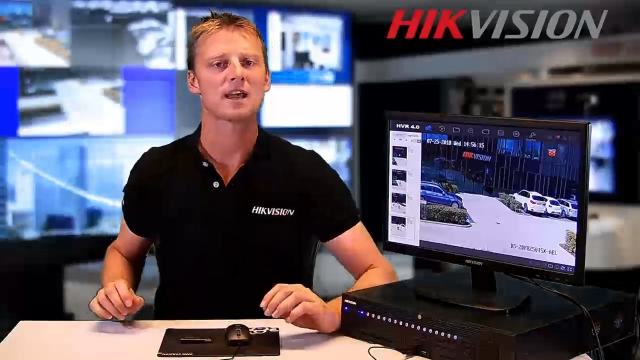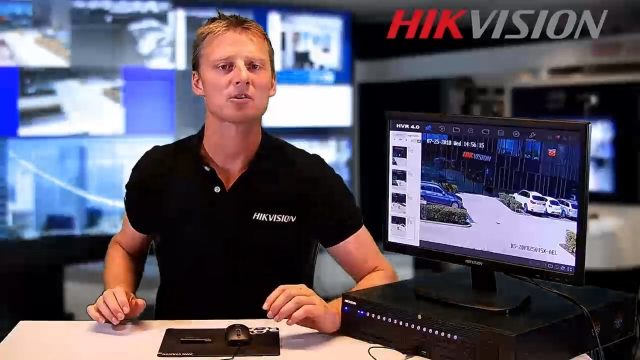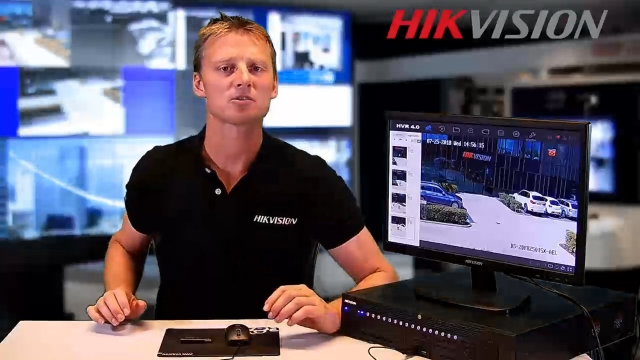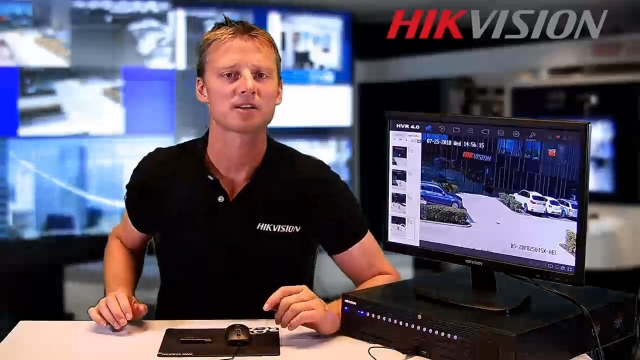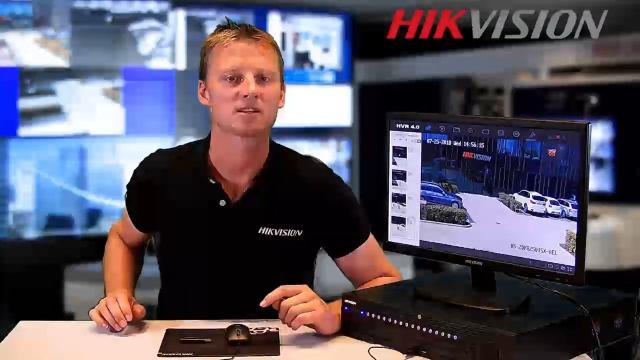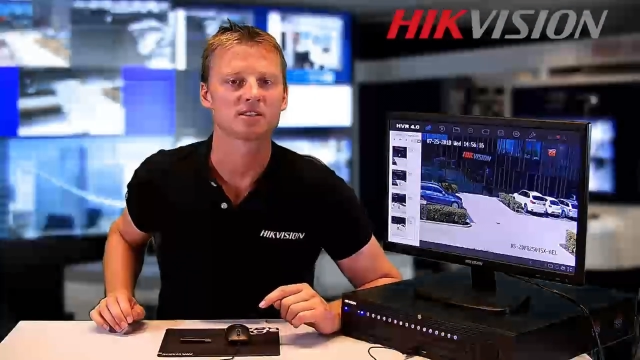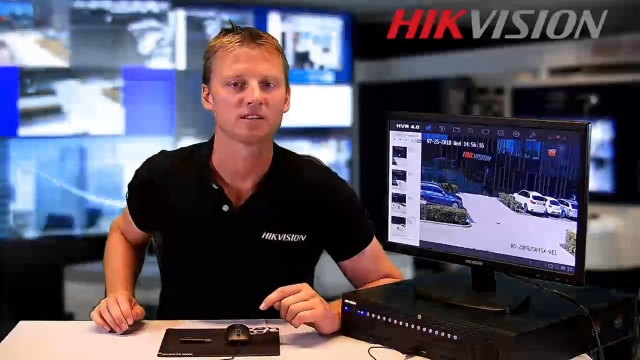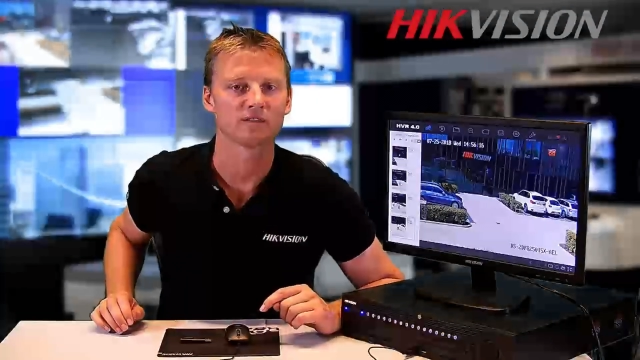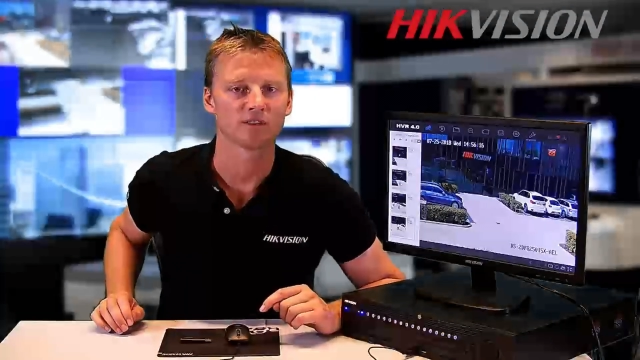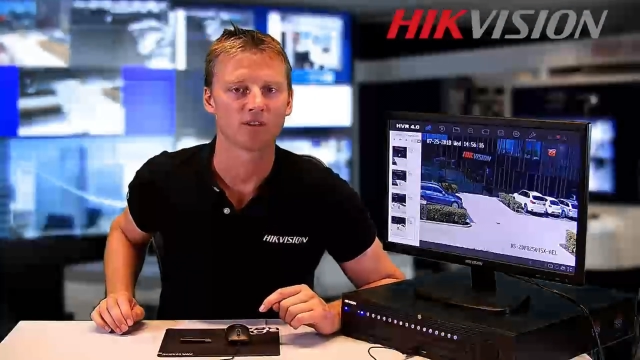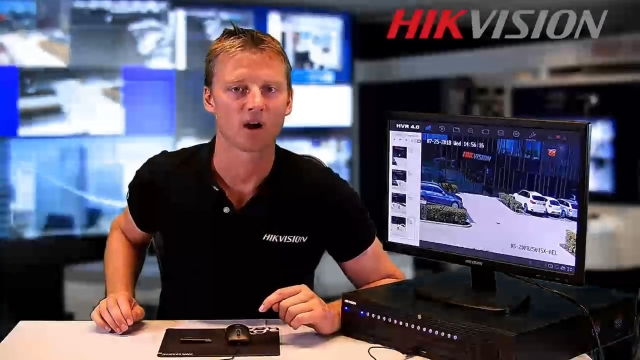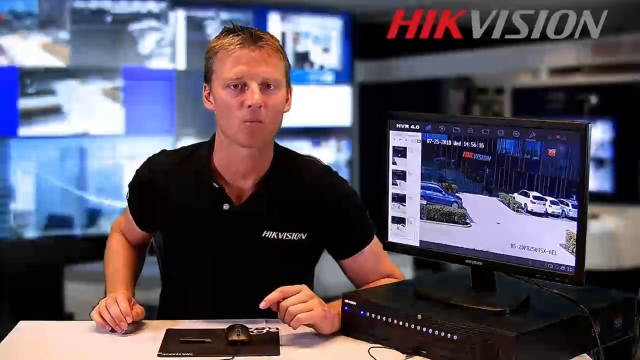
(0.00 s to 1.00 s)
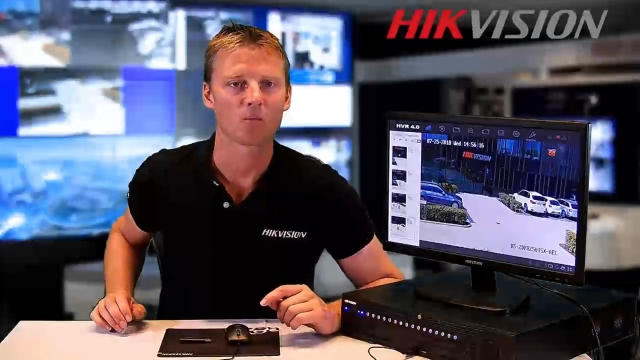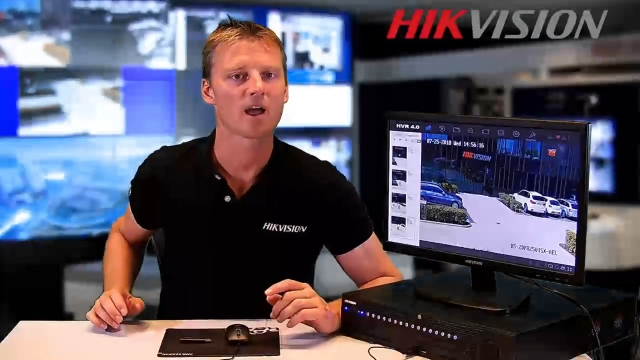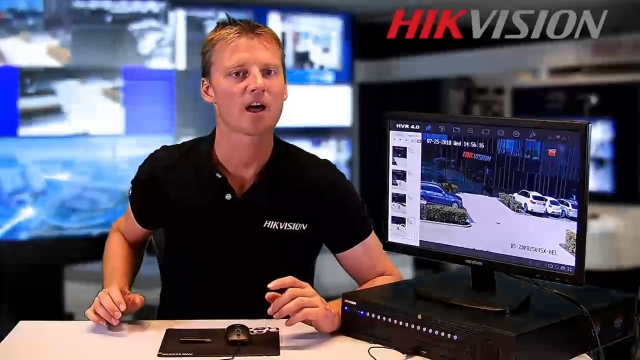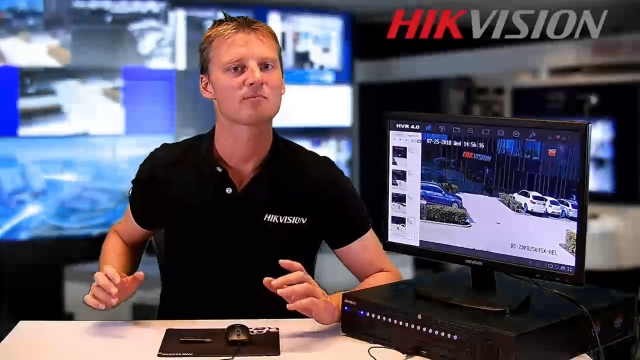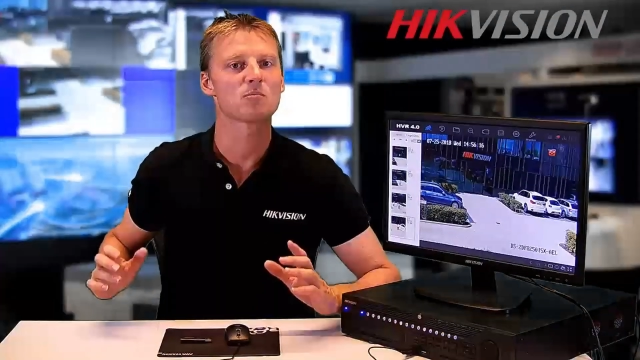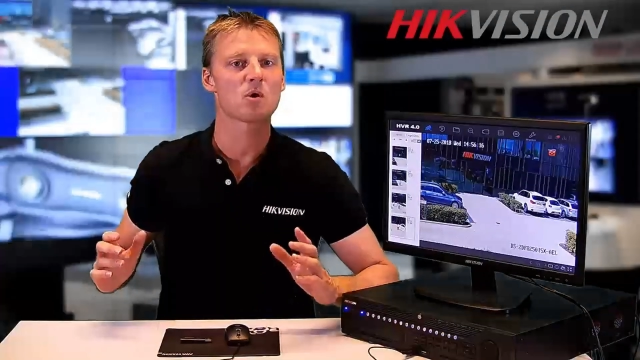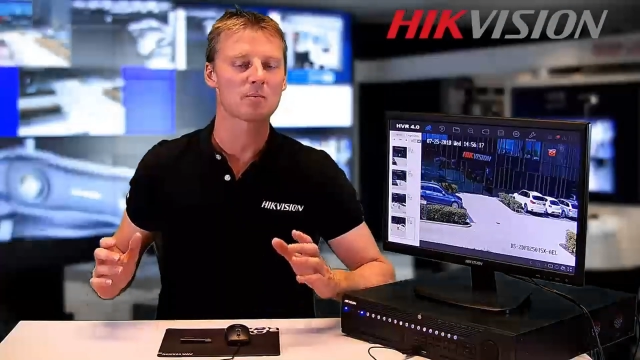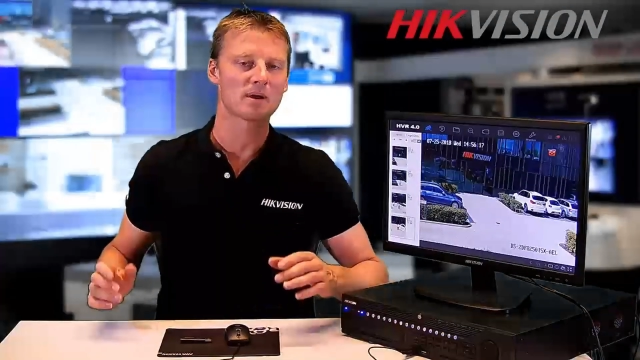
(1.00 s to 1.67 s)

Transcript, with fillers: AcuSense D V R we have more